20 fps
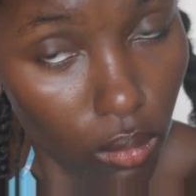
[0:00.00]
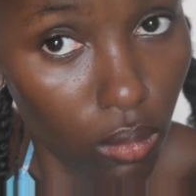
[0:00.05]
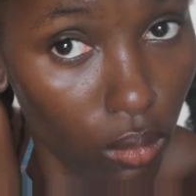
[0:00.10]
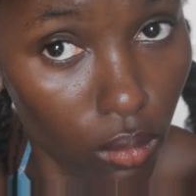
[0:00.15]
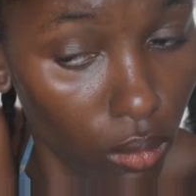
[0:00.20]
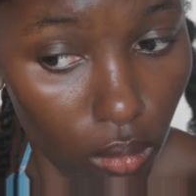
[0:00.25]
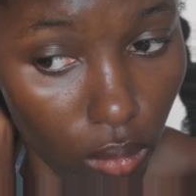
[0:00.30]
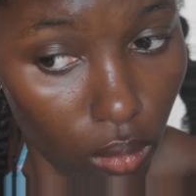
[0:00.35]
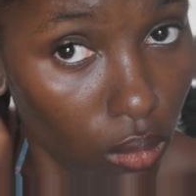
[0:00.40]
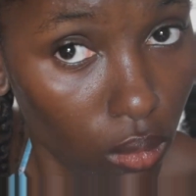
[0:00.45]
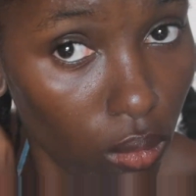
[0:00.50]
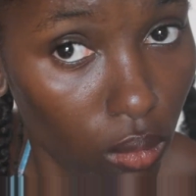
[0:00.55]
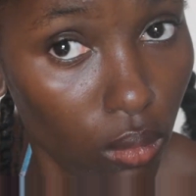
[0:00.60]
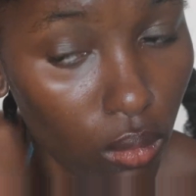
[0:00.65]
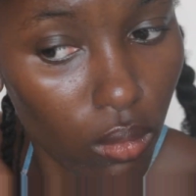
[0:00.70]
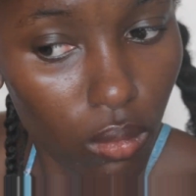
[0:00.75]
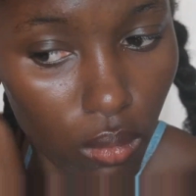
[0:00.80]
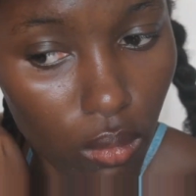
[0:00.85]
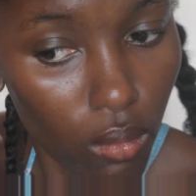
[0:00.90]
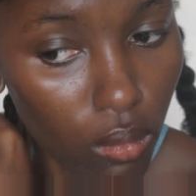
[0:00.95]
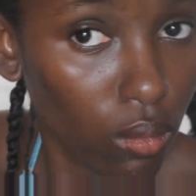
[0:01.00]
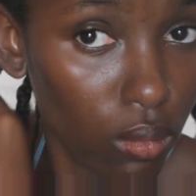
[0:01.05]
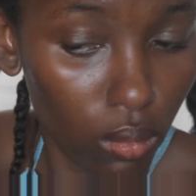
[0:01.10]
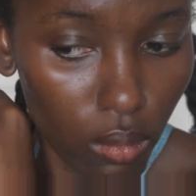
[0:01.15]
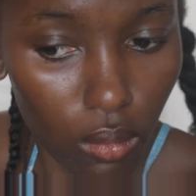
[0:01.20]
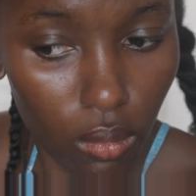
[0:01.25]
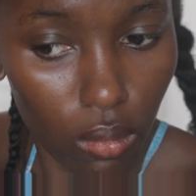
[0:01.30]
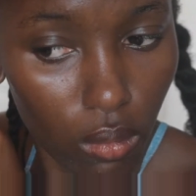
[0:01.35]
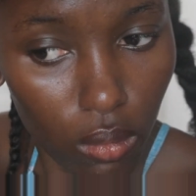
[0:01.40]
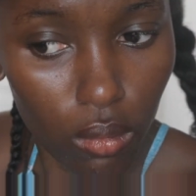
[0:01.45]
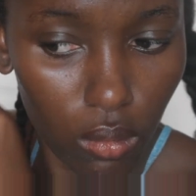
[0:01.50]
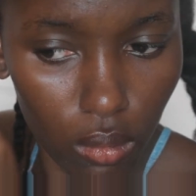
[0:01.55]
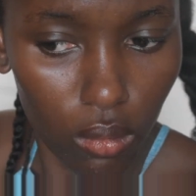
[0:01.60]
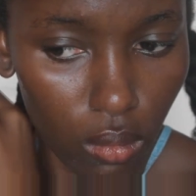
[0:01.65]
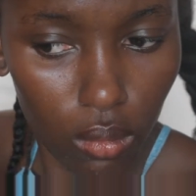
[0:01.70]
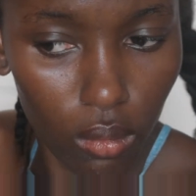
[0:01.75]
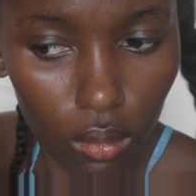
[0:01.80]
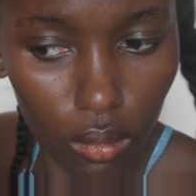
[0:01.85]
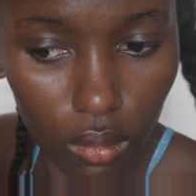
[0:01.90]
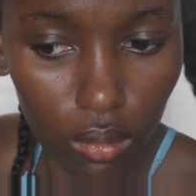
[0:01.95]
of the section, as it
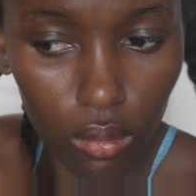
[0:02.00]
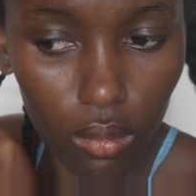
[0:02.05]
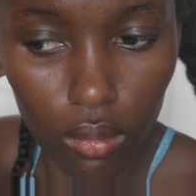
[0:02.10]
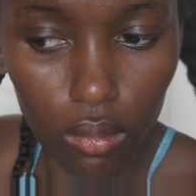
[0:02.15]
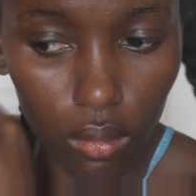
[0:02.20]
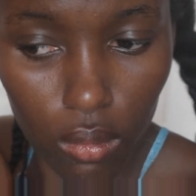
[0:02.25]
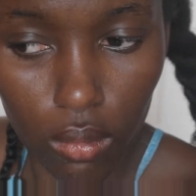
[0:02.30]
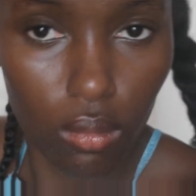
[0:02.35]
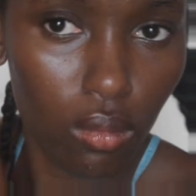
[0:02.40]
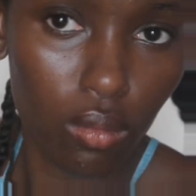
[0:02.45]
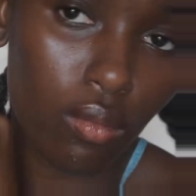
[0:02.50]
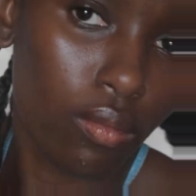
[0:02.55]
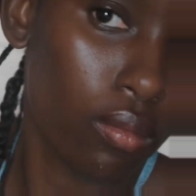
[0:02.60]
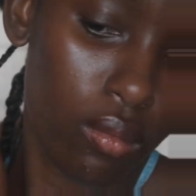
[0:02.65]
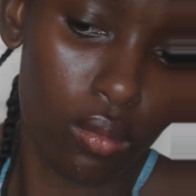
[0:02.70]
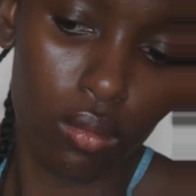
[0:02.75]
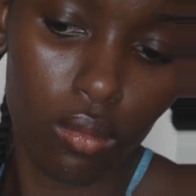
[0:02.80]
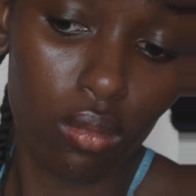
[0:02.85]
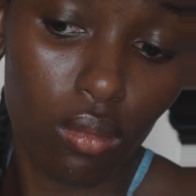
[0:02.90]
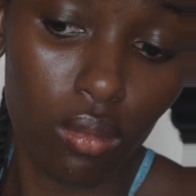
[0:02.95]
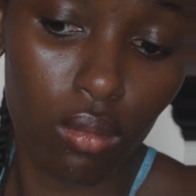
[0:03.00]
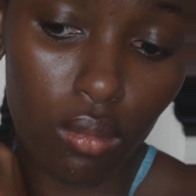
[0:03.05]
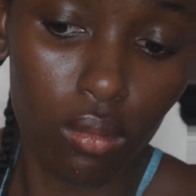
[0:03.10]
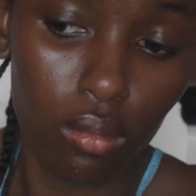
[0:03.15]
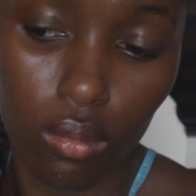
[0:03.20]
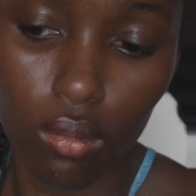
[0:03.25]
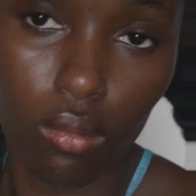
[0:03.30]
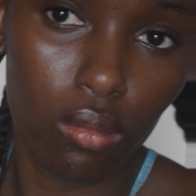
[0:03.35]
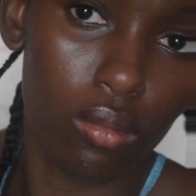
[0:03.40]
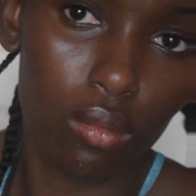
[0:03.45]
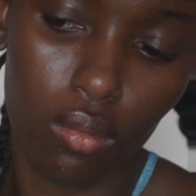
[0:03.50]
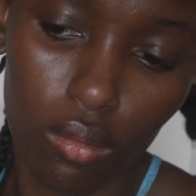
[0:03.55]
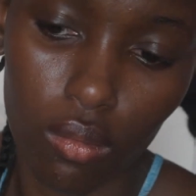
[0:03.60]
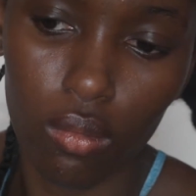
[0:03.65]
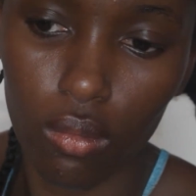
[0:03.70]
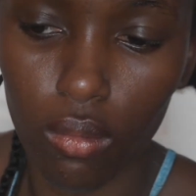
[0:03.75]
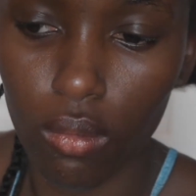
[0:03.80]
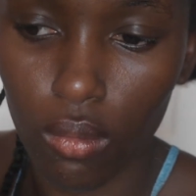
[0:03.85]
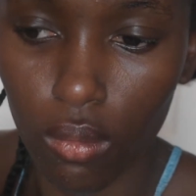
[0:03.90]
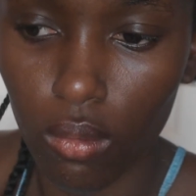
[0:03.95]
forces you to separate the sections
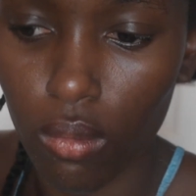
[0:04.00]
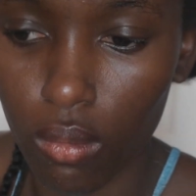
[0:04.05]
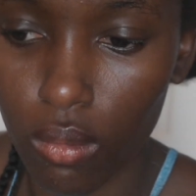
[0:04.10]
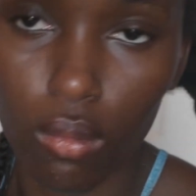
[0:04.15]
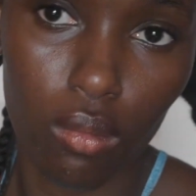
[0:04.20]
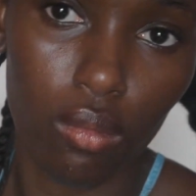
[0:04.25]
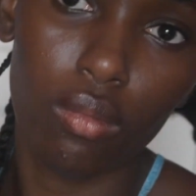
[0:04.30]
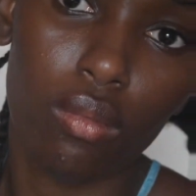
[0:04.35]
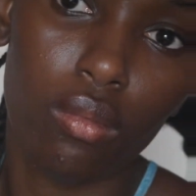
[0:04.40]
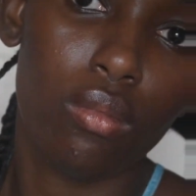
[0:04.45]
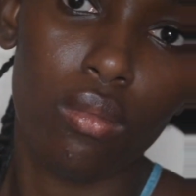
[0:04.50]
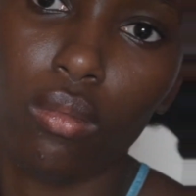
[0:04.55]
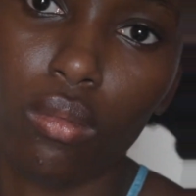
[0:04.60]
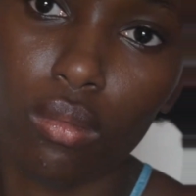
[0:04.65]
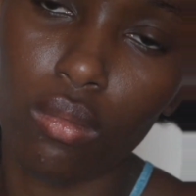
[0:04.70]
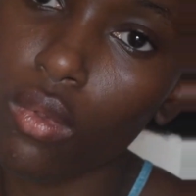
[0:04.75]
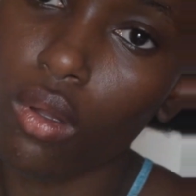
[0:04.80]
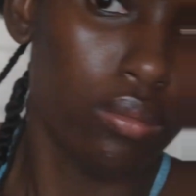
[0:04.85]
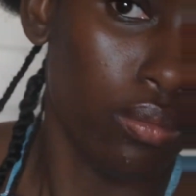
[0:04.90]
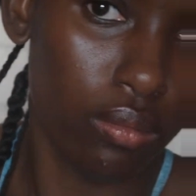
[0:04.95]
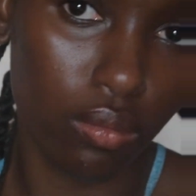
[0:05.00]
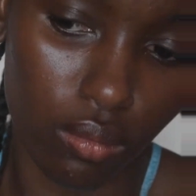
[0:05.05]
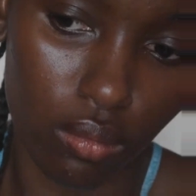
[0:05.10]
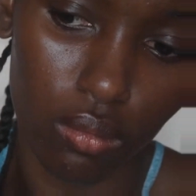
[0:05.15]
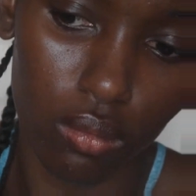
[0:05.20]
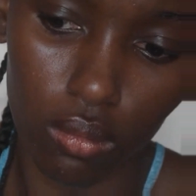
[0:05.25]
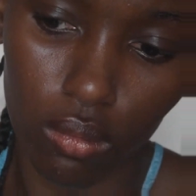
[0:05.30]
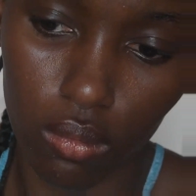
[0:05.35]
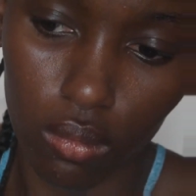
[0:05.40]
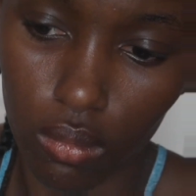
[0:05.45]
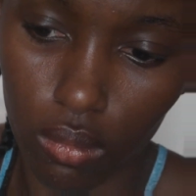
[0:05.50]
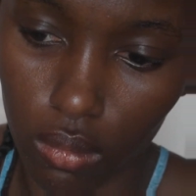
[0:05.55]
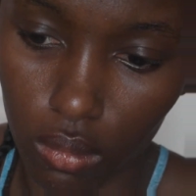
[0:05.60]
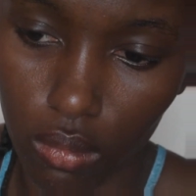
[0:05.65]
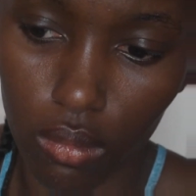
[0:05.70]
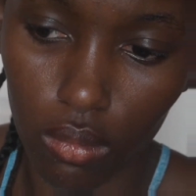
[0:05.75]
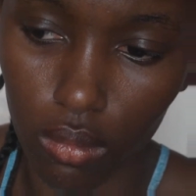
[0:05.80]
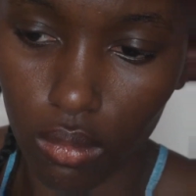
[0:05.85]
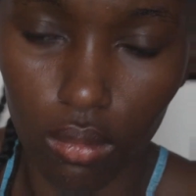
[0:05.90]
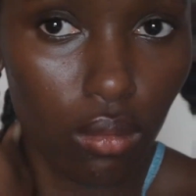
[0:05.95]
while you are pulling out the twist, which
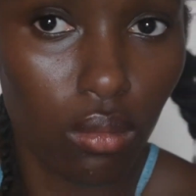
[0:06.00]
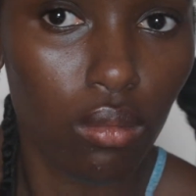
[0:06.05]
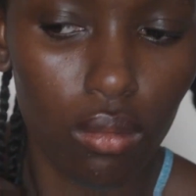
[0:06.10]
causes